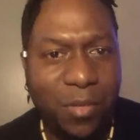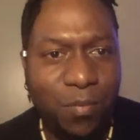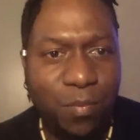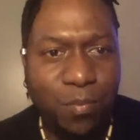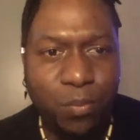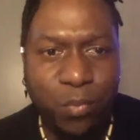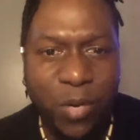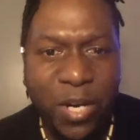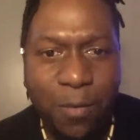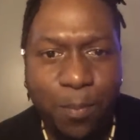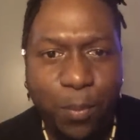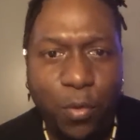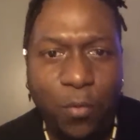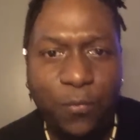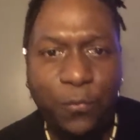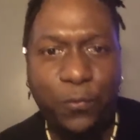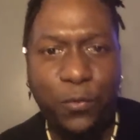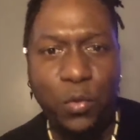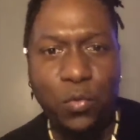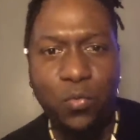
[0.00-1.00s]
bring
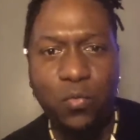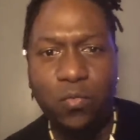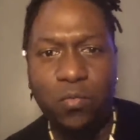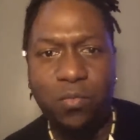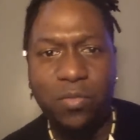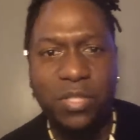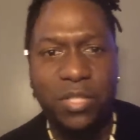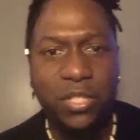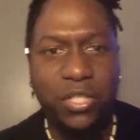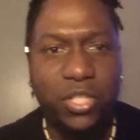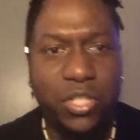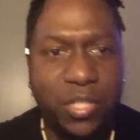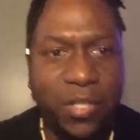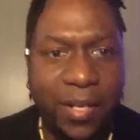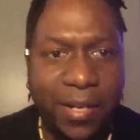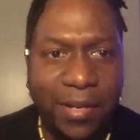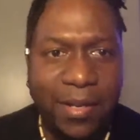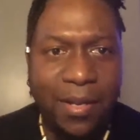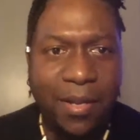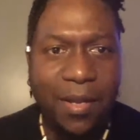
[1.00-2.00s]
perfumes and
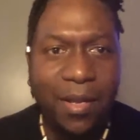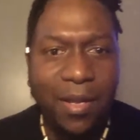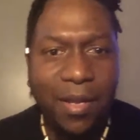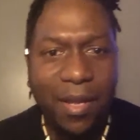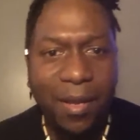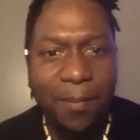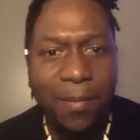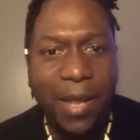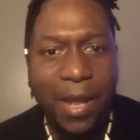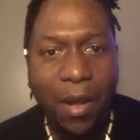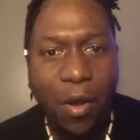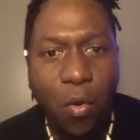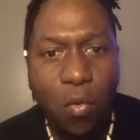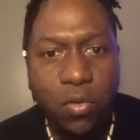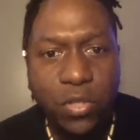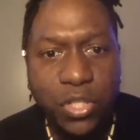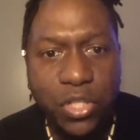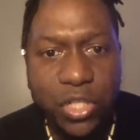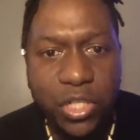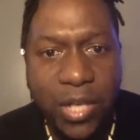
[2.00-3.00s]
shit. And I'm like, oh
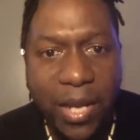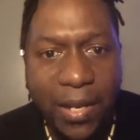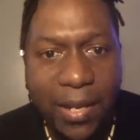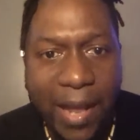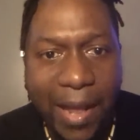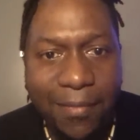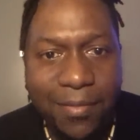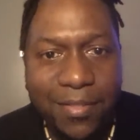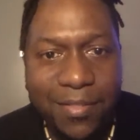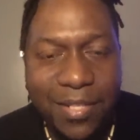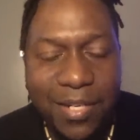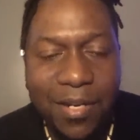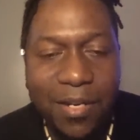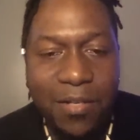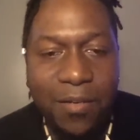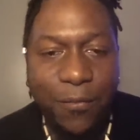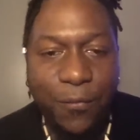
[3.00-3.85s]
shit, I've seen it.